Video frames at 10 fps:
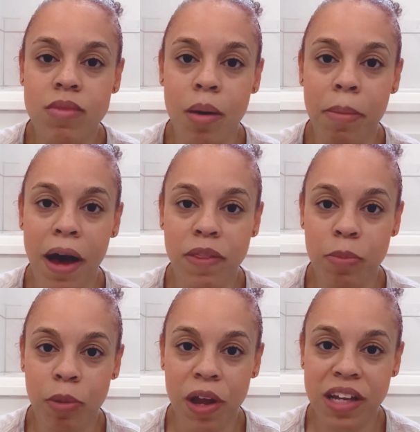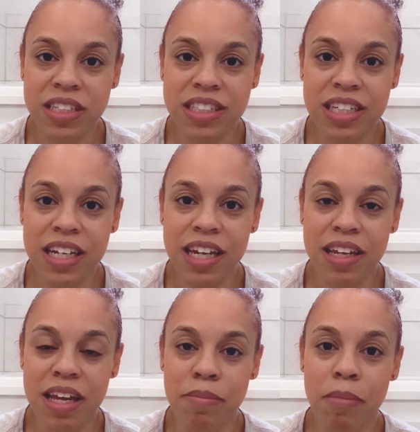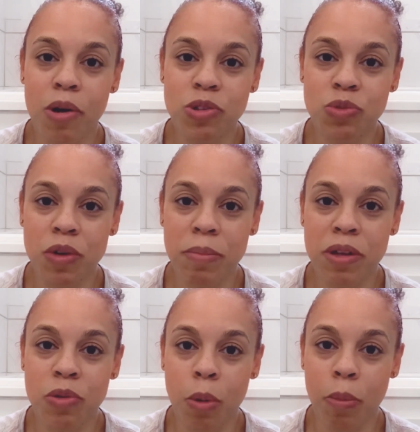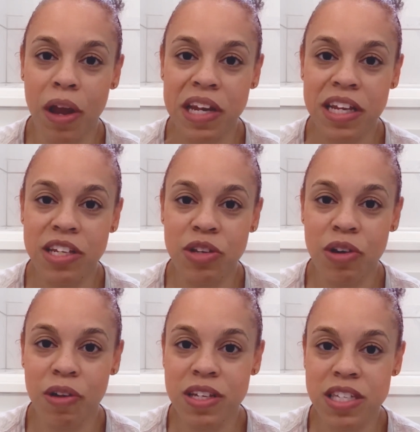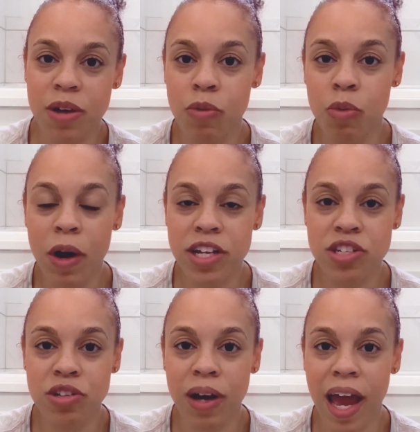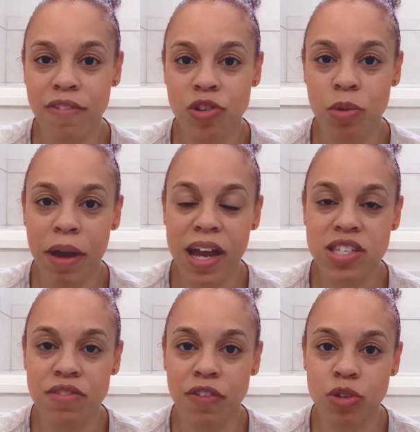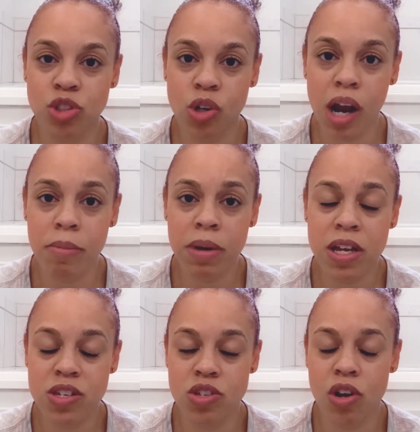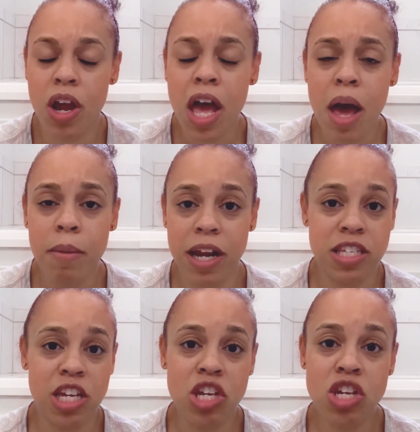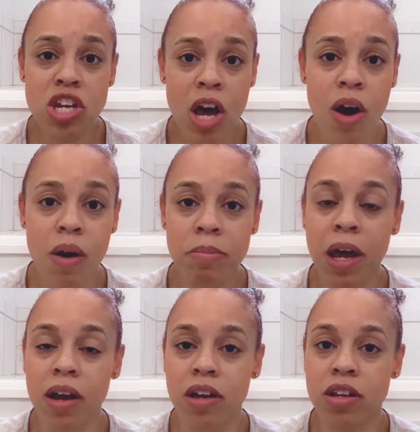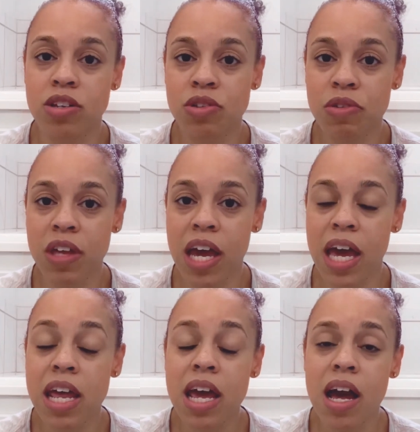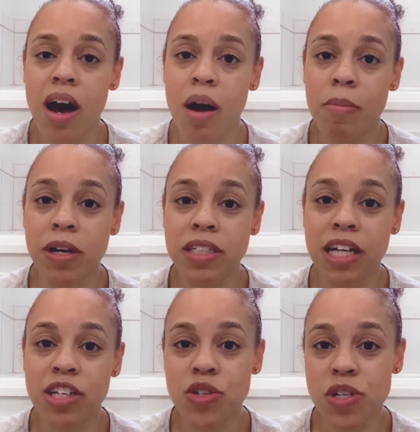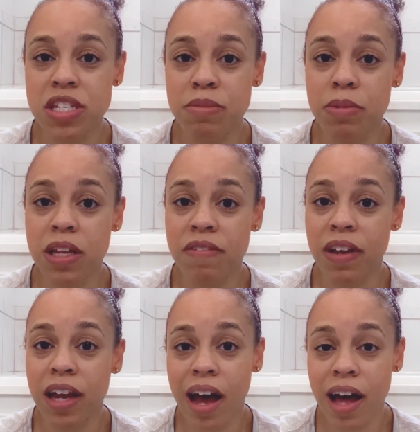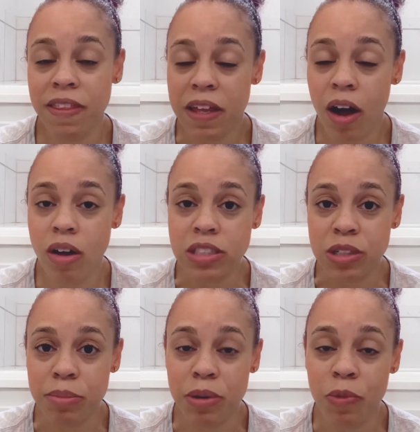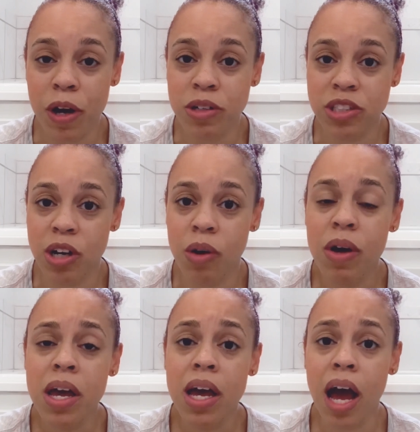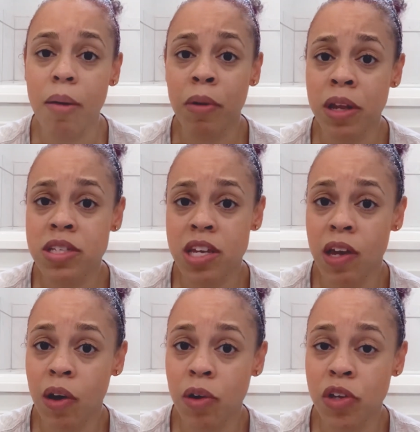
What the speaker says: about the pregnancy, and most women who are pregnant, they say, well, wait till after you're past the first trimester. But I said, no, I'm not going to do that because I trust and believe in God that all is going to be well. So I want to tell,